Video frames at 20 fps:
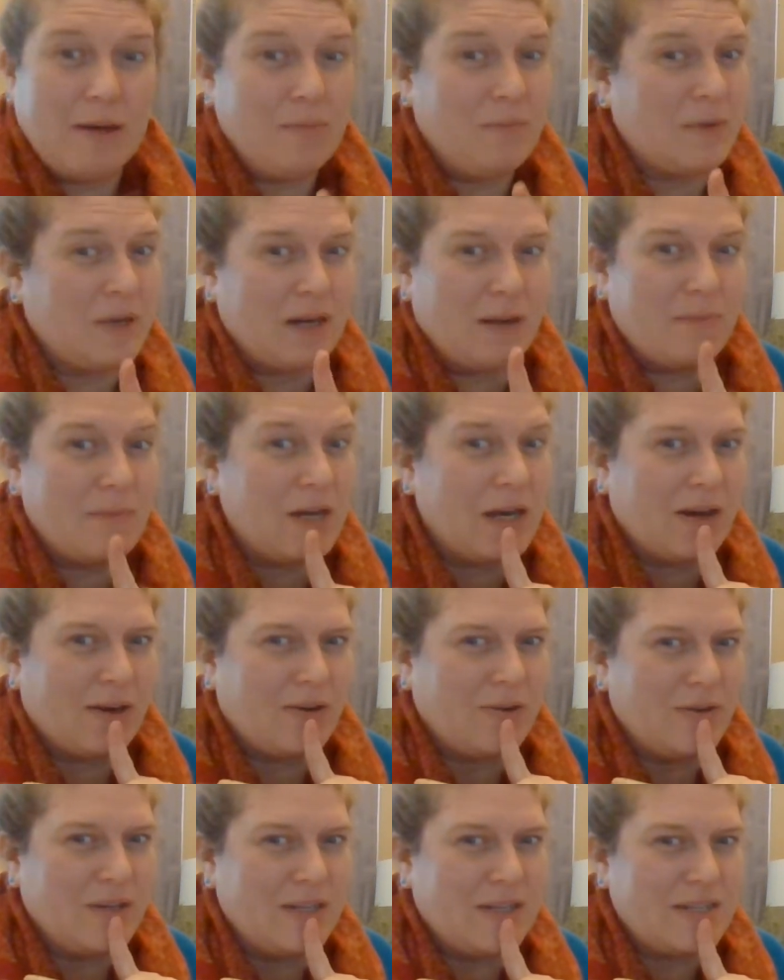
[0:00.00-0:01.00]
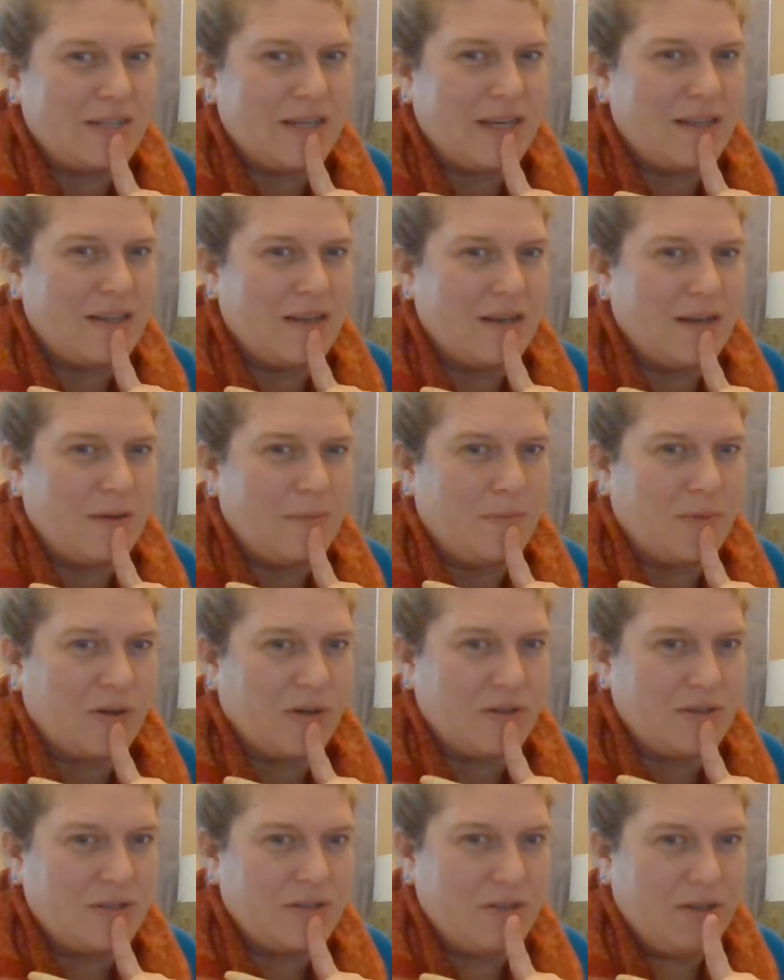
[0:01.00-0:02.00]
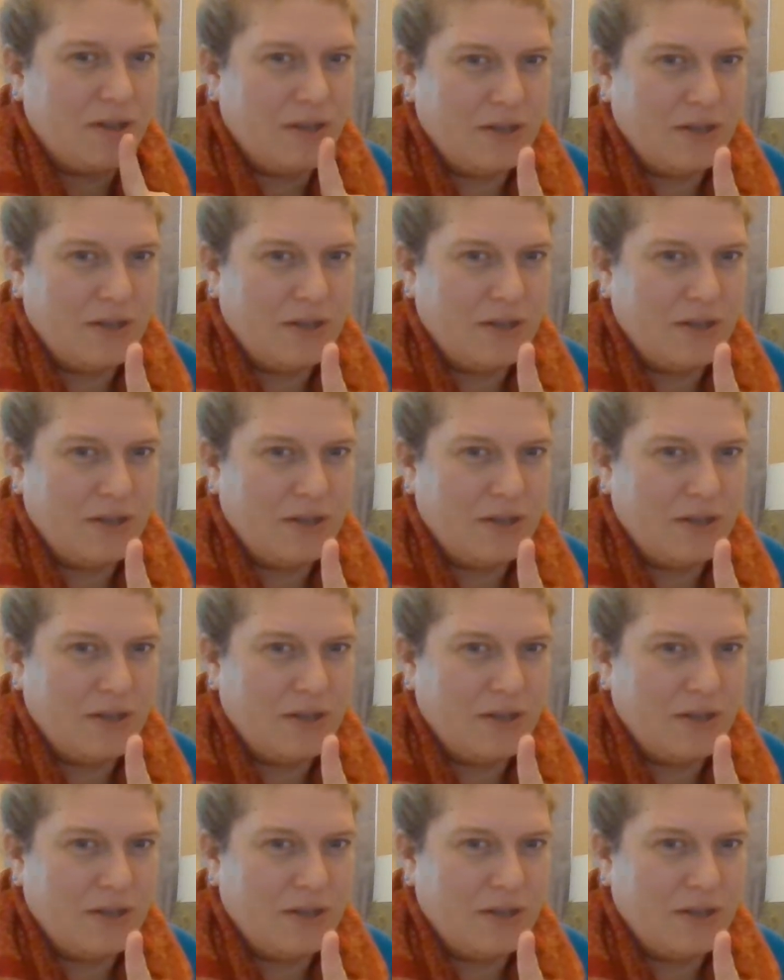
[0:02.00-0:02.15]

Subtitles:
but I'm not going to say the numbers.